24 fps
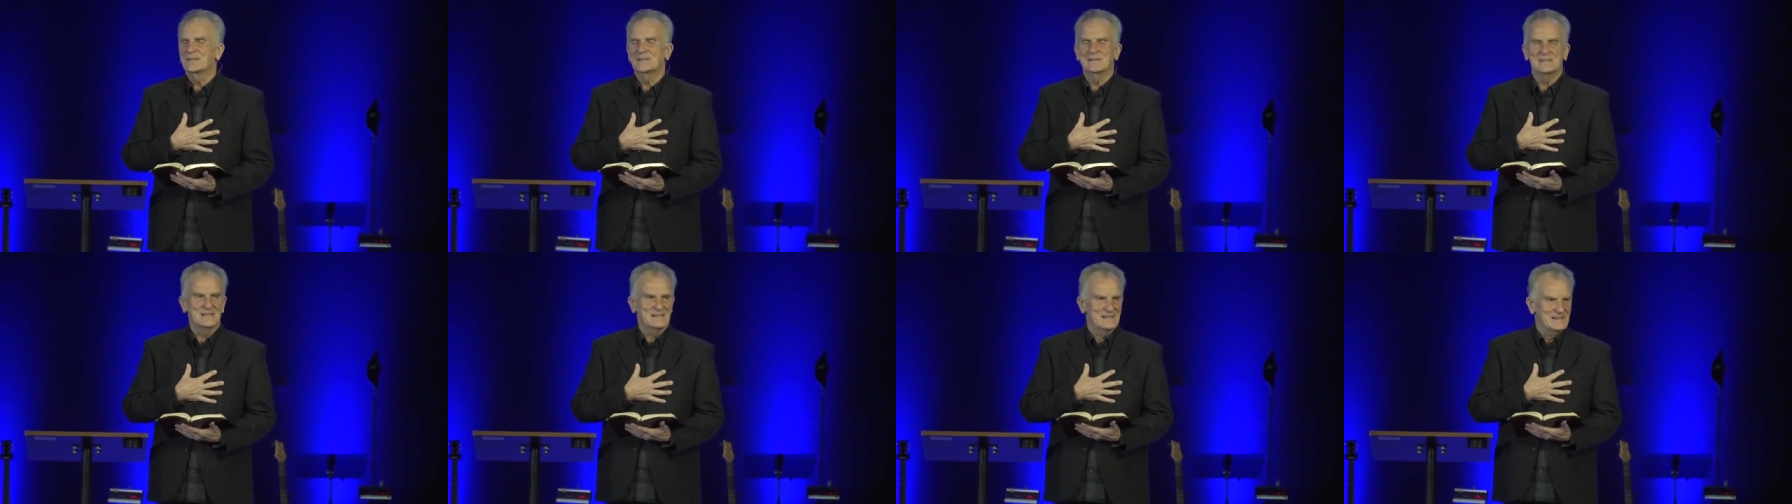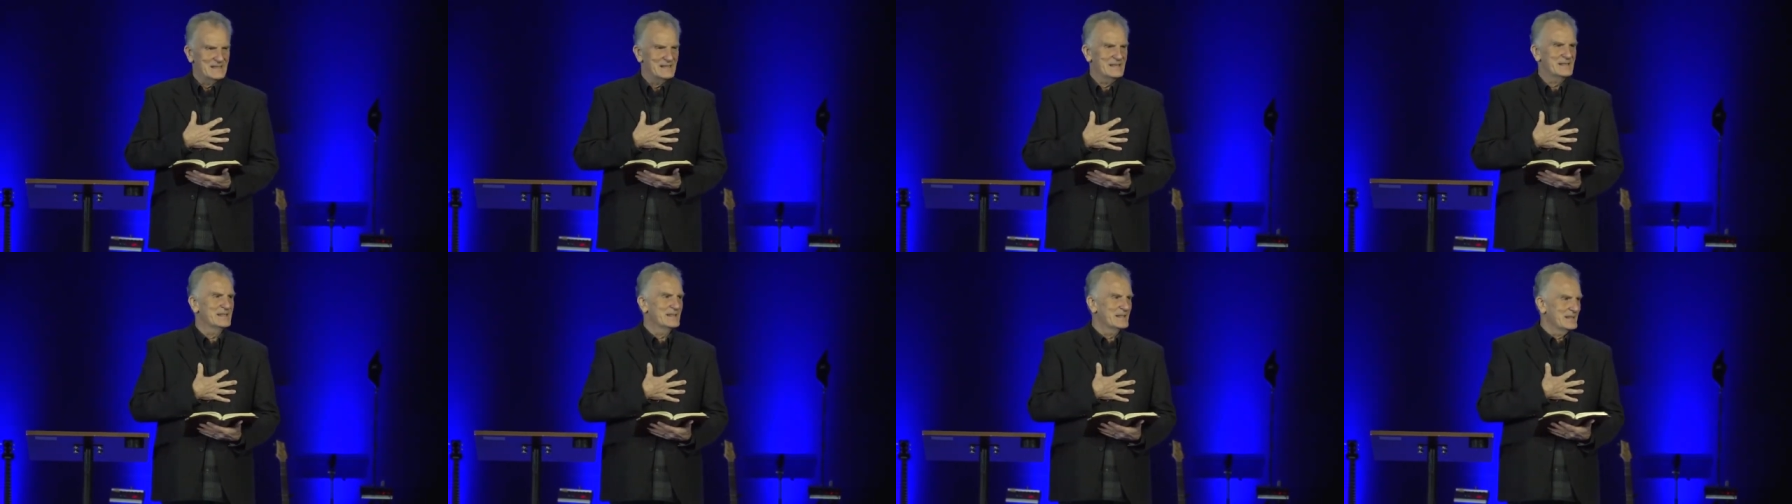Did,
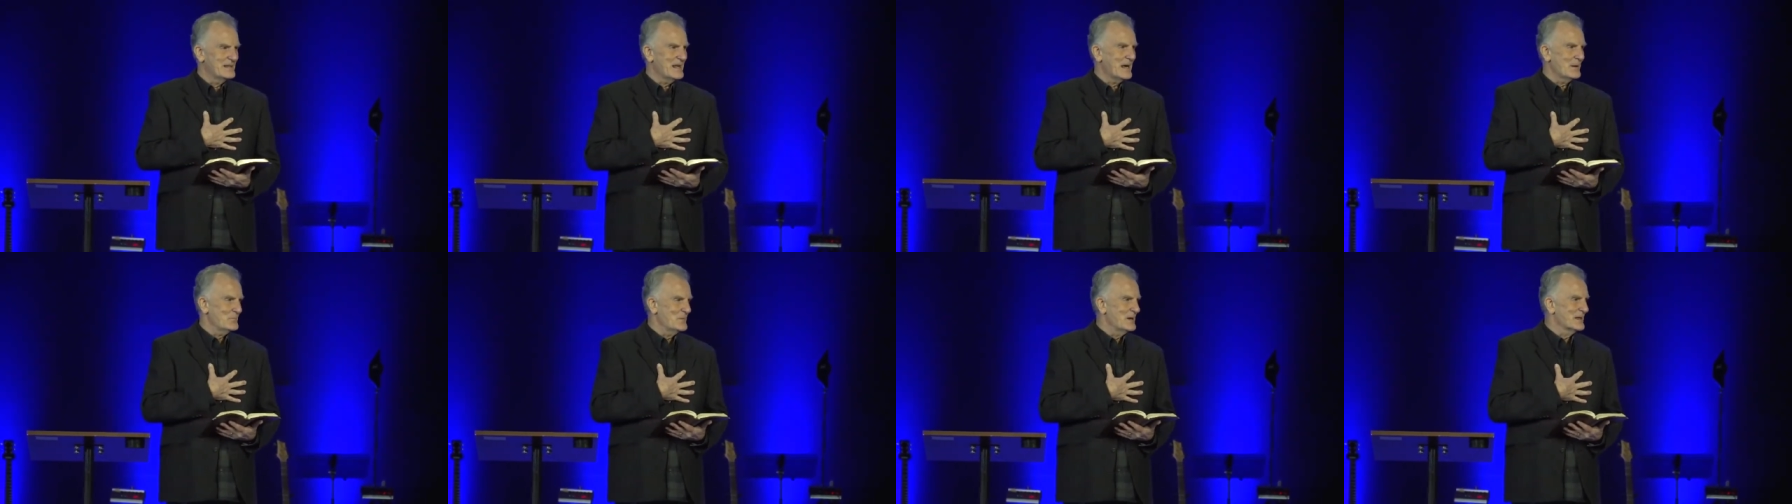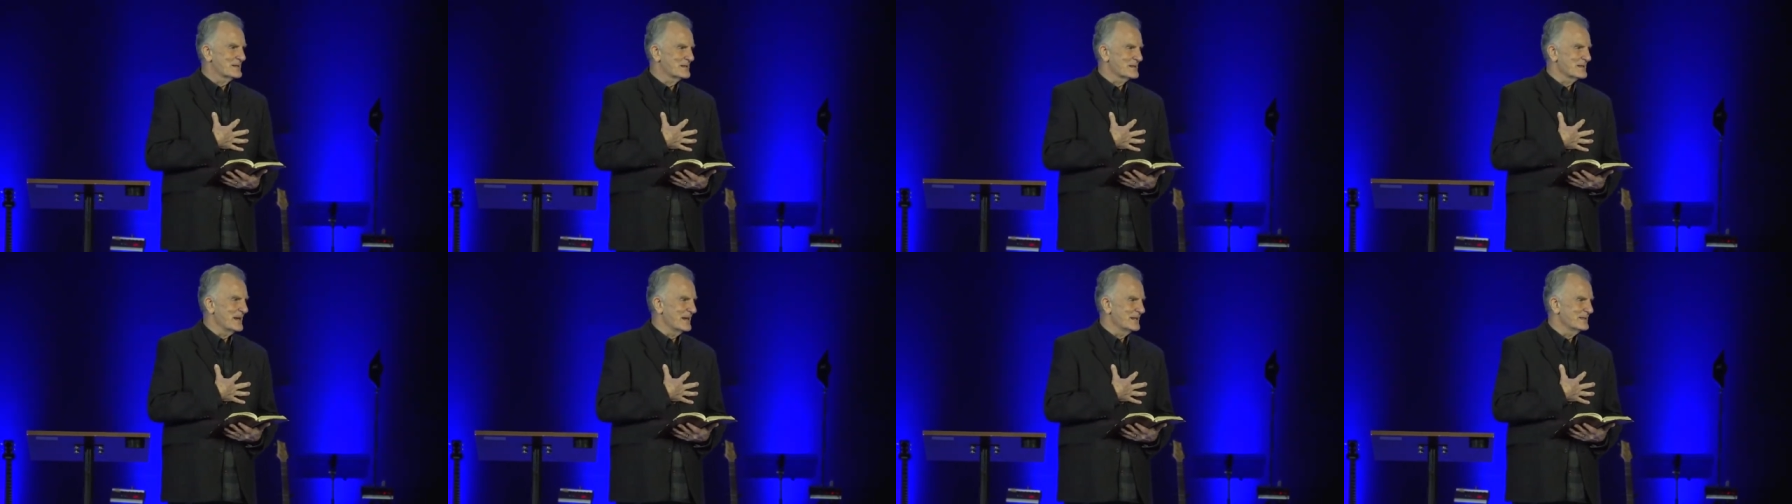did, did that
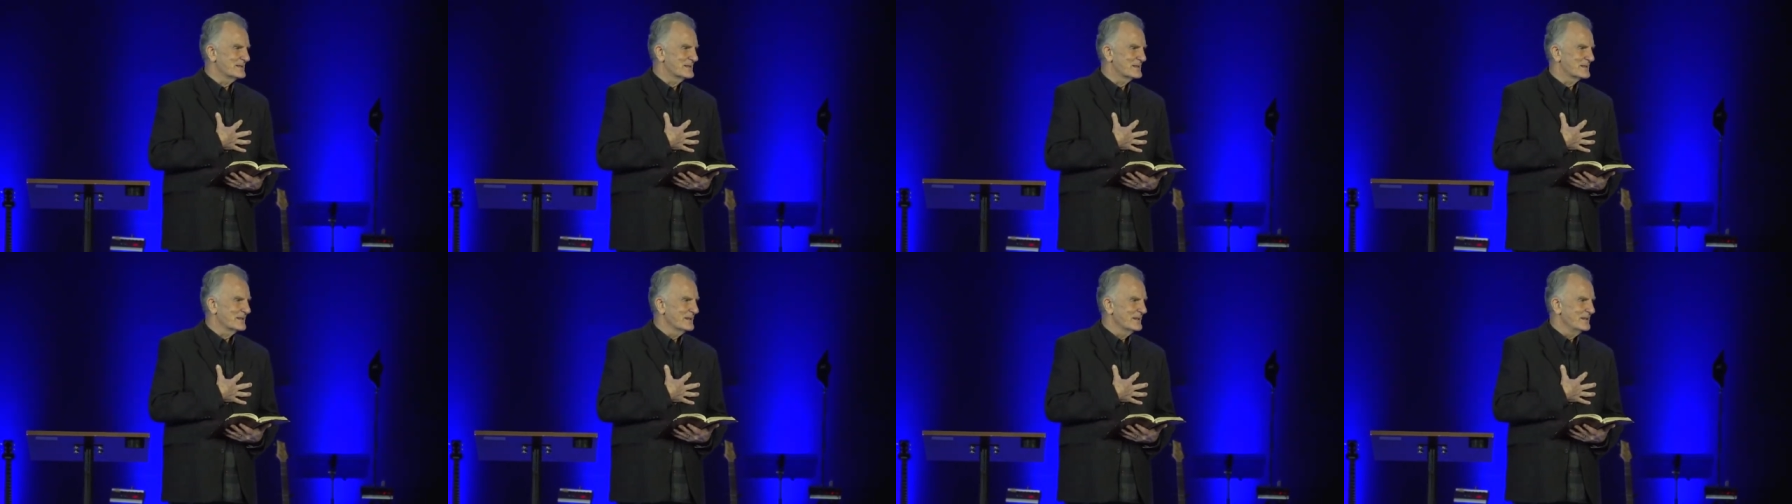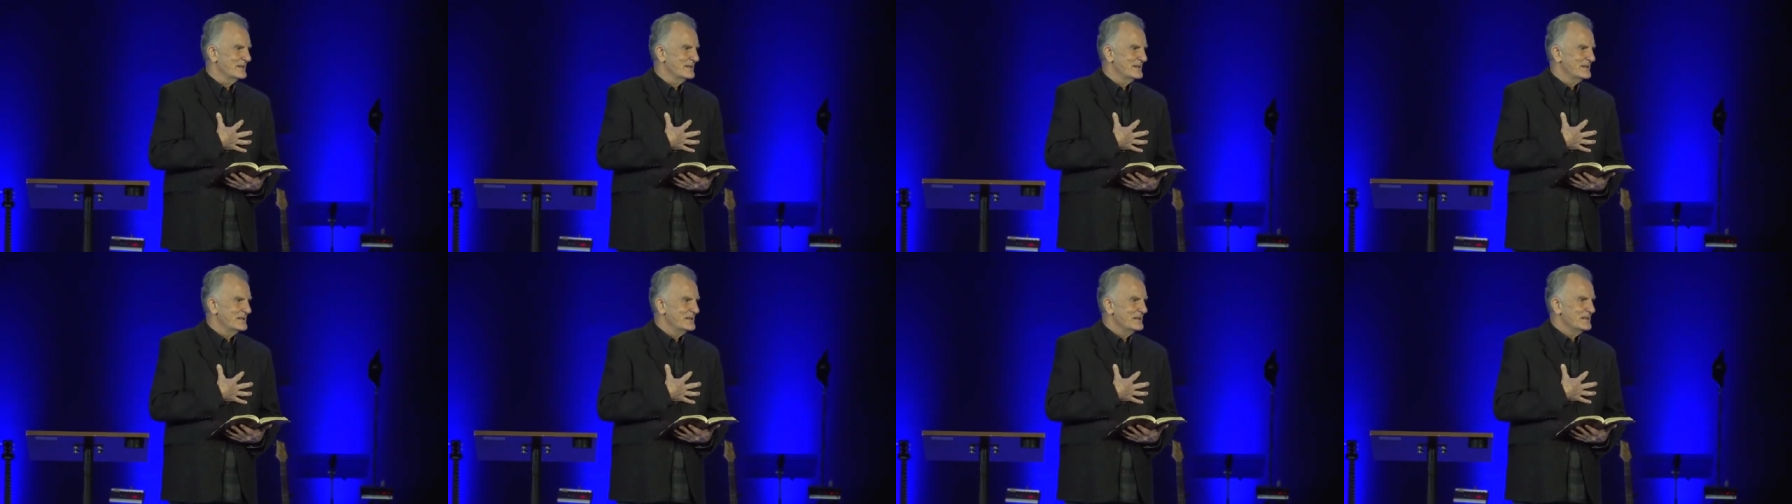make sense?
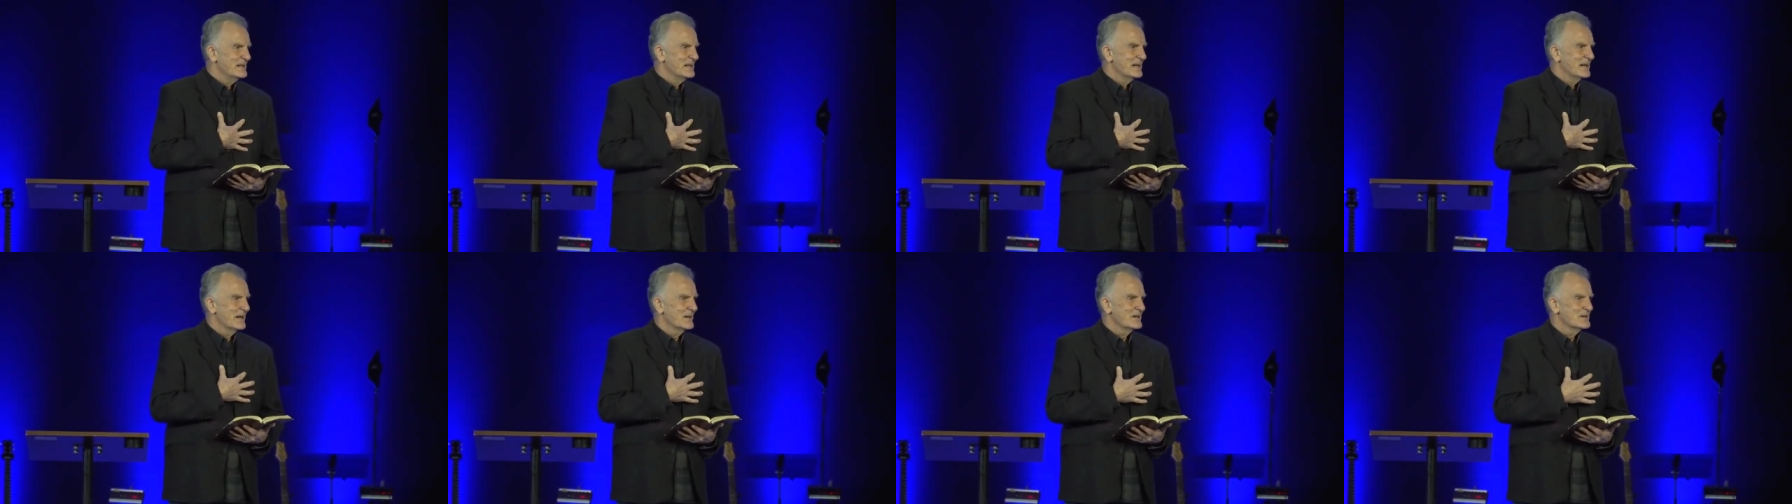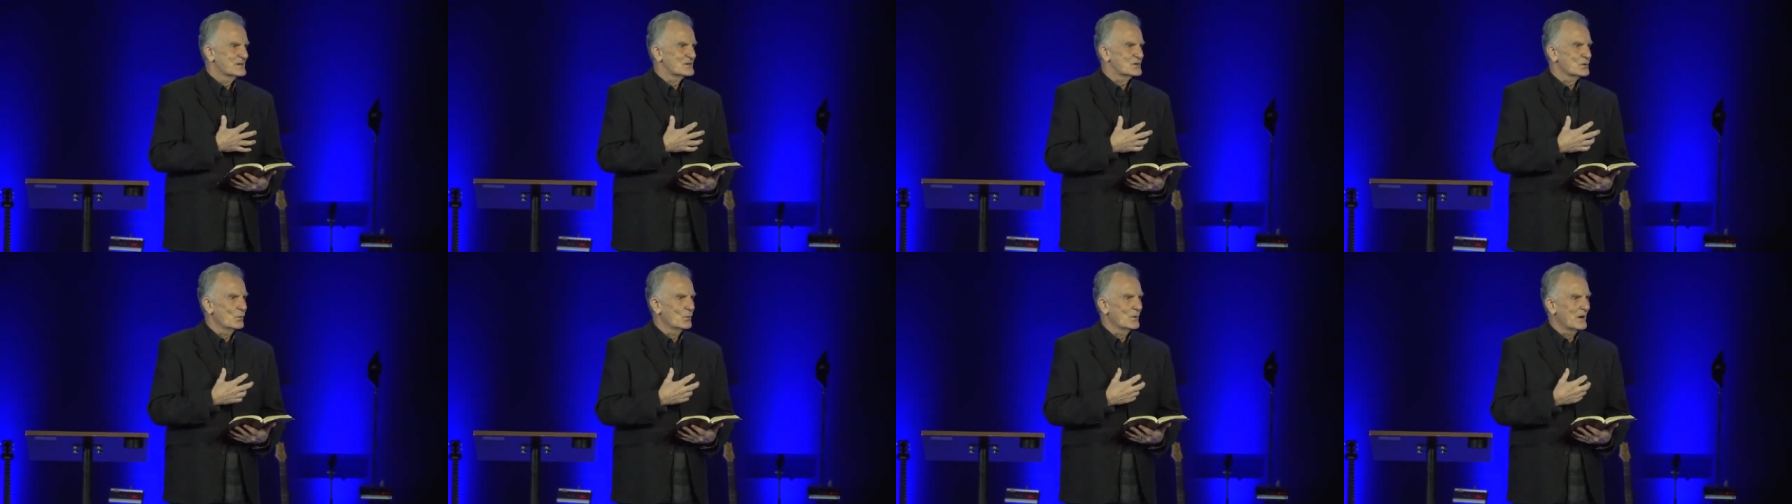
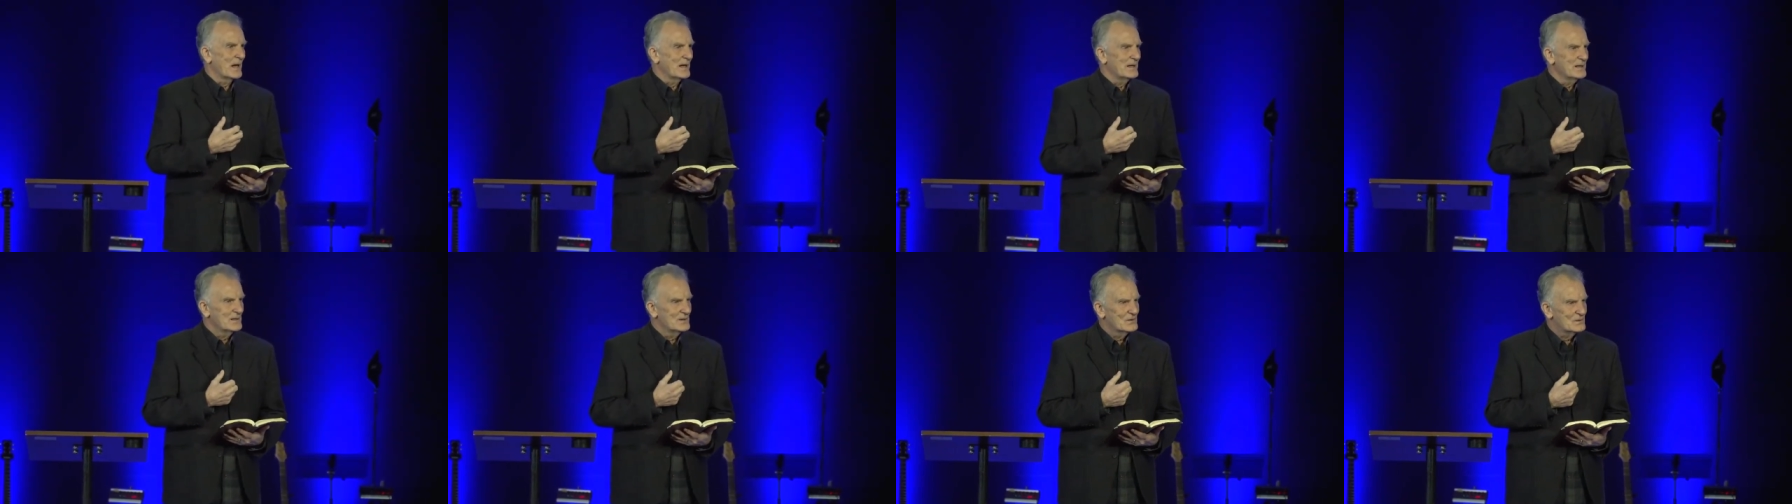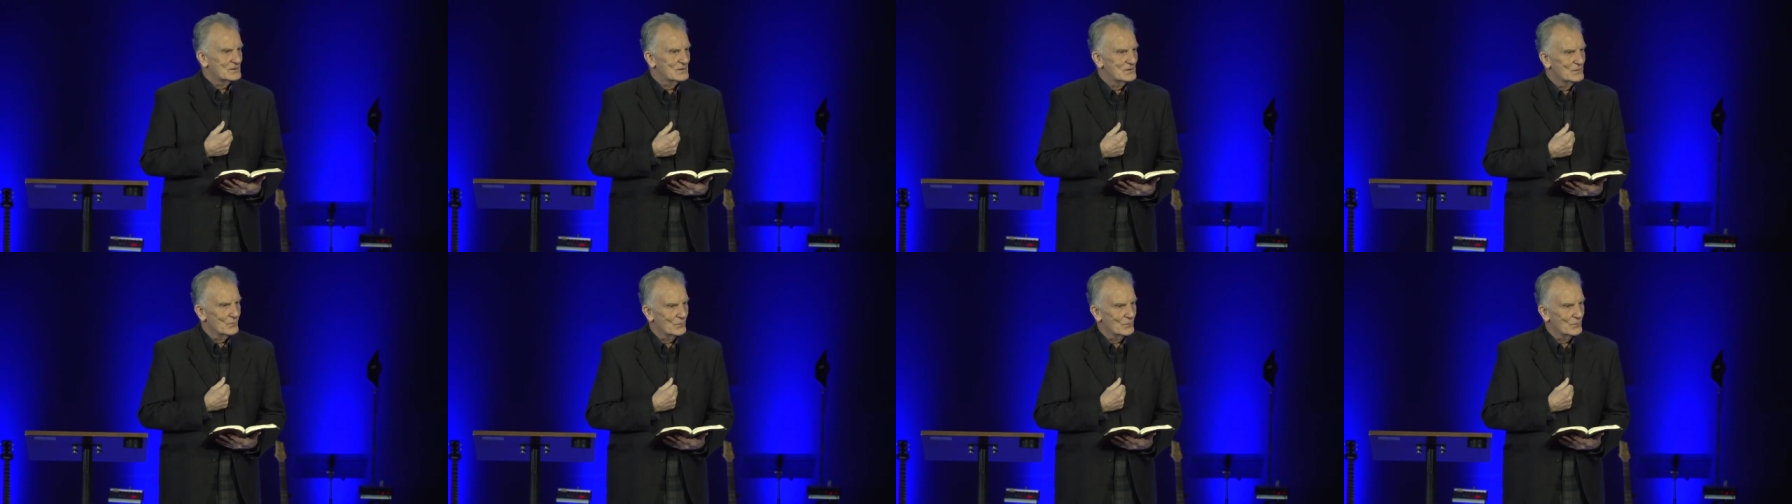So when I, in,